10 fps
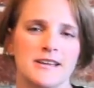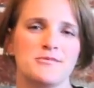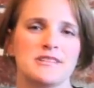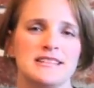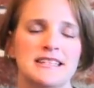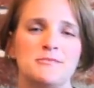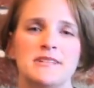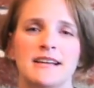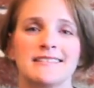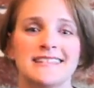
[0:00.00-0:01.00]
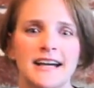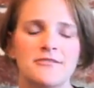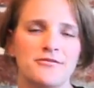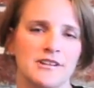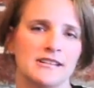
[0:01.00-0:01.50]
it was a deep down
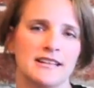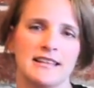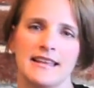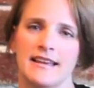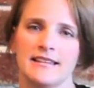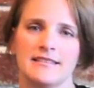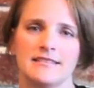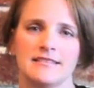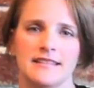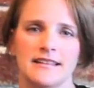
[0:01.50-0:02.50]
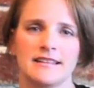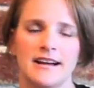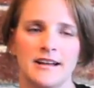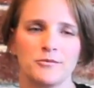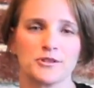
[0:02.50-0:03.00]
gut feeling that
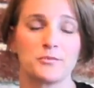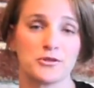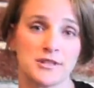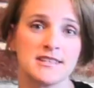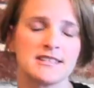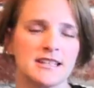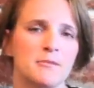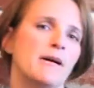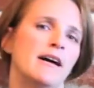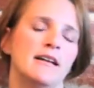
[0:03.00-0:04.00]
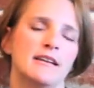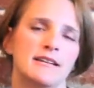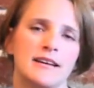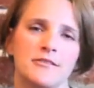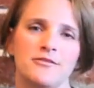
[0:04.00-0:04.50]
God was persistent about, a
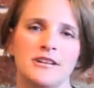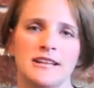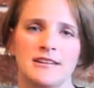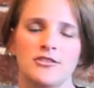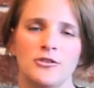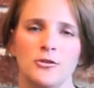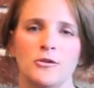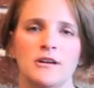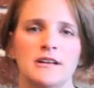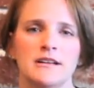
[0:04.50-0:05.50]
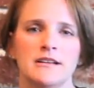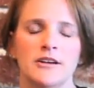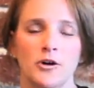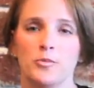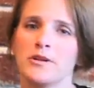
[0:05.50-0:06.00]
gut feeling
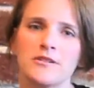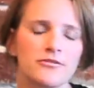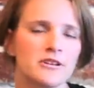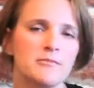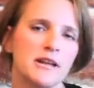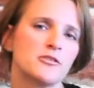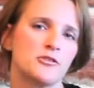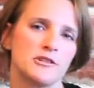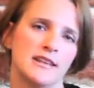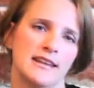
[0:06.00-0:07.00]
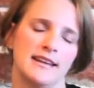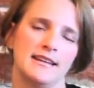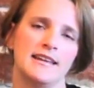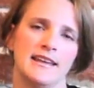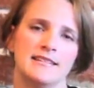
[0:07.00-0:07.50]
to open a free medical
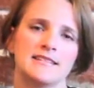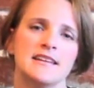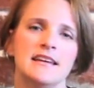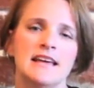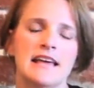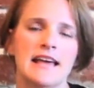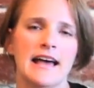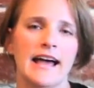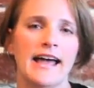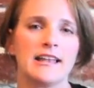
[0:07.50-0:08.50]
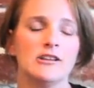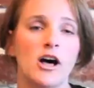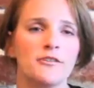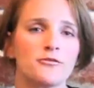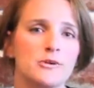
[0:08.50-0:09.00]
clinic. And I had a
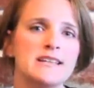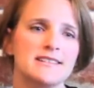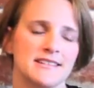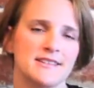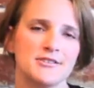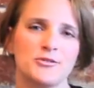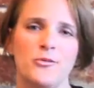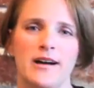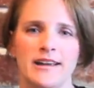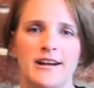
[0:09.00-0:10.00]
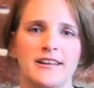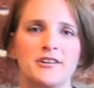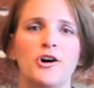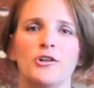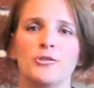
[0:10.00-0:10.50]
lot of reasons why God
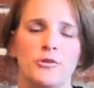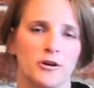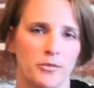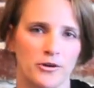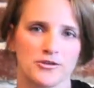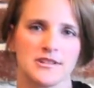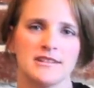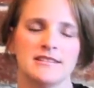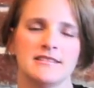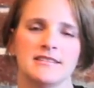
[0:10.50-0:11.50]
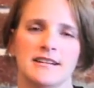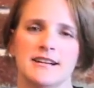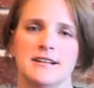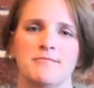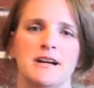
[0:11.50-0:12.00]
had called the wrong person.
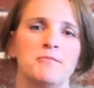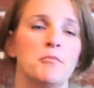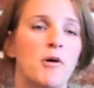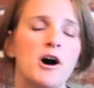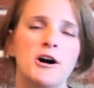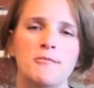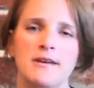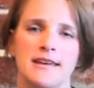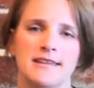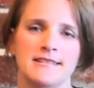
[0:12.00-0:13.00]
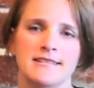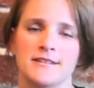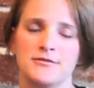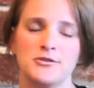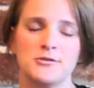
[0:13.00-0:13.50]
I'm a mom and
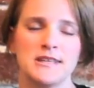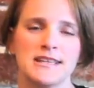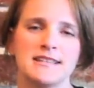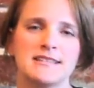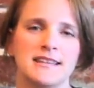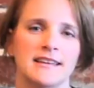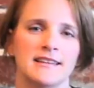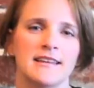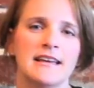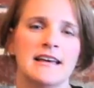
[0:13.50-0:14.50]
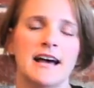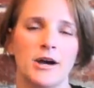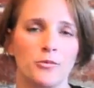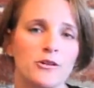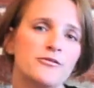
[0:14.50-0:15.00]
of two kids, and
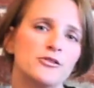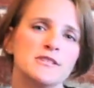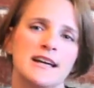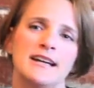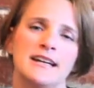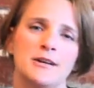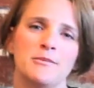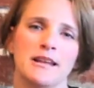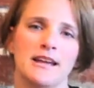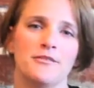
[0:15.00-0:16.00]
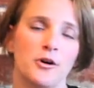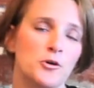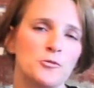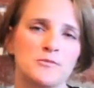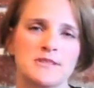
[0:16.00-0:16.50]
I work full time, and I have a
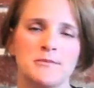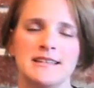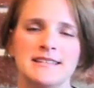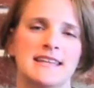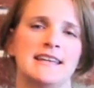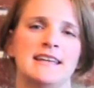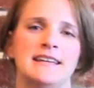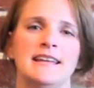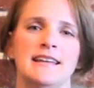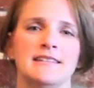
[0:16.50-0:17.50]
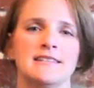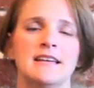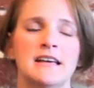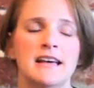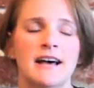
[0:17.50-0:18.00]
home to maintain,
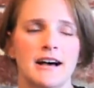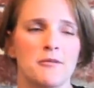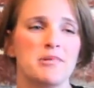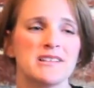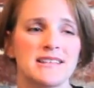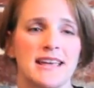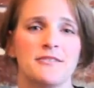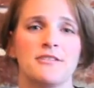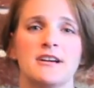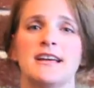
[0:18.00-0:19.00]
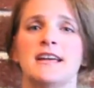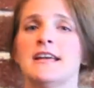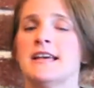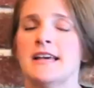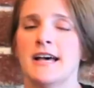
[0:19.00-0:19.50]
and plus I had a very
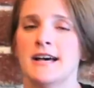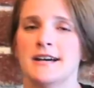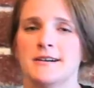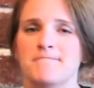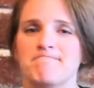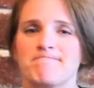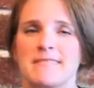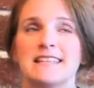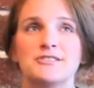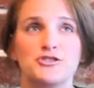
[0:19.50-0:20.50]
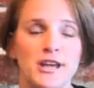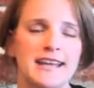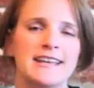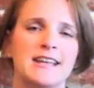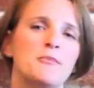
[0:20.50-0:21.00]

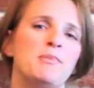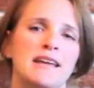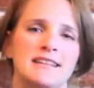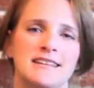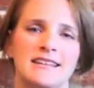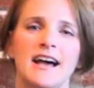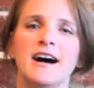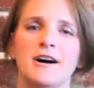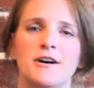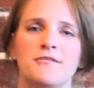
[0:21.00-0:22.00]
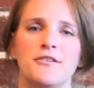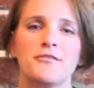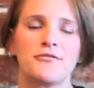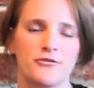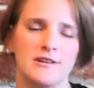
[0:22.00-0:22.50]
jaded opinion of
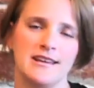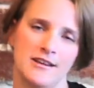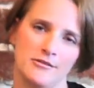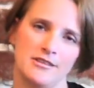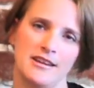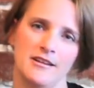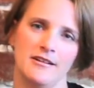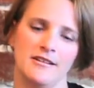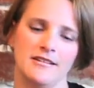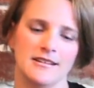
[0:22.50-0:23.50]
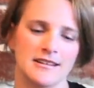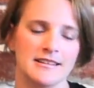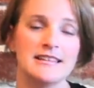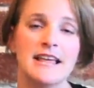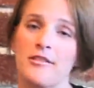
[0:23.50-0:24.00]
free healthcare.
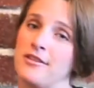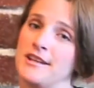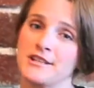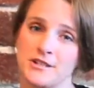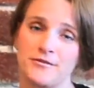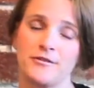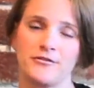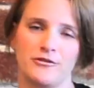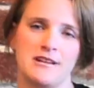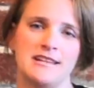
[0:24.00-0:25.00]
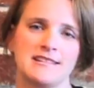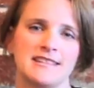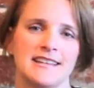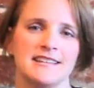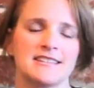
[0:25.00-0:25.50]
Nothing is for free in
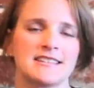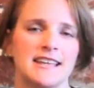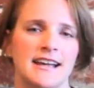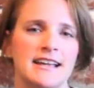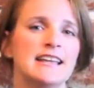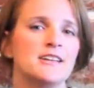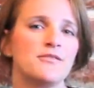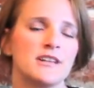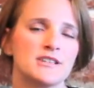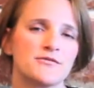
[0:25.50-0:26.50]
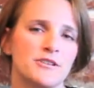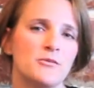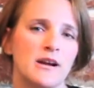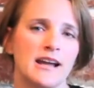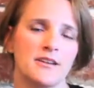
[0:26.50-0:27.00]
today's society, and if it is free,
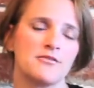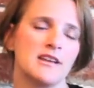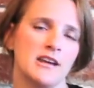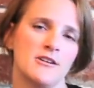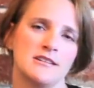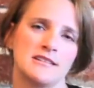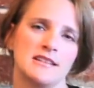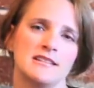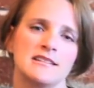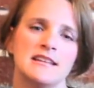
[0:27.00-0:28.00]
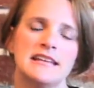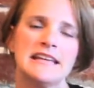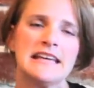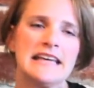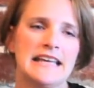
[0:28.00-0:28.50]
what kind of care is it?
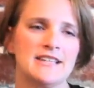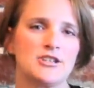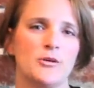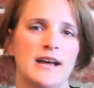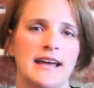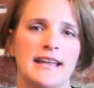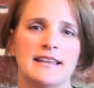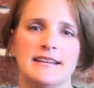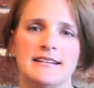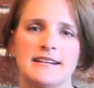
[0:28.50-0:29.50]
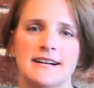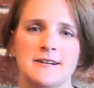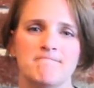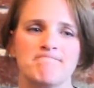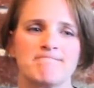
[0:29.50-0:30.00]
And so I had
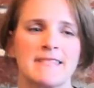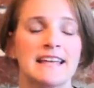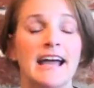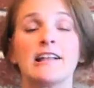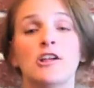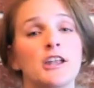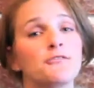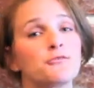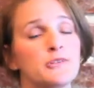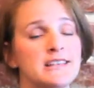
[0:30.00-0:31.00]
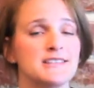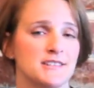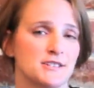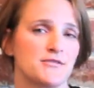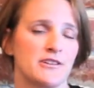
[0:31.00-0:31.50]
a lot of
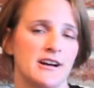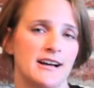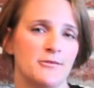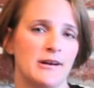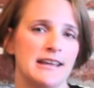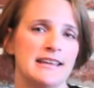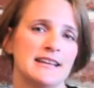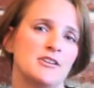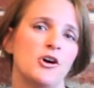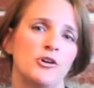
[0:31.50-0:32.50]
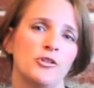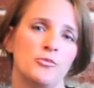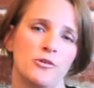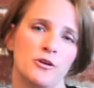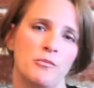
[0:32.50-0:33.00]
reasons for God why He had called the
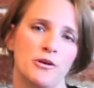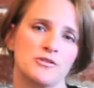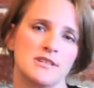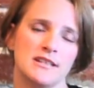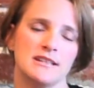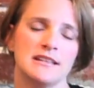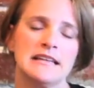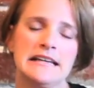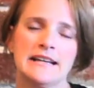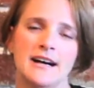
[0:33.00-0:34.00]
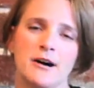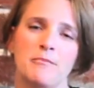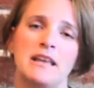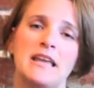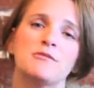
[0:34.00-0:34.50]
wrong person.
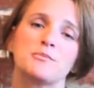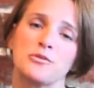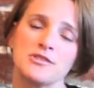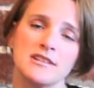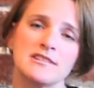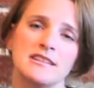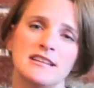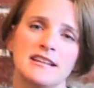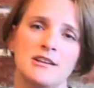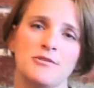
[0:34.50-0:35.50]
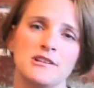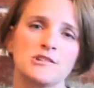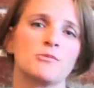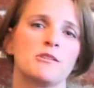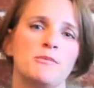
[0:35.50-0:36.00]
But He was persistent, and He
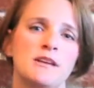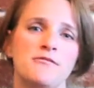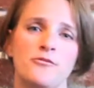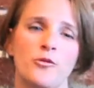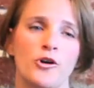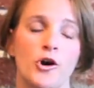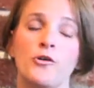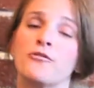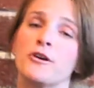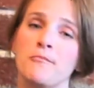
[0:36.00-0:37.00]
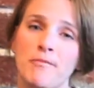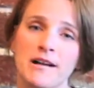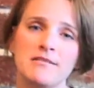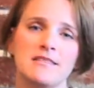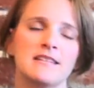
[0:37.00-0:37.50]
wrestled with me for over a
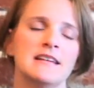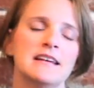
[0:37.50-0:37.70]
month.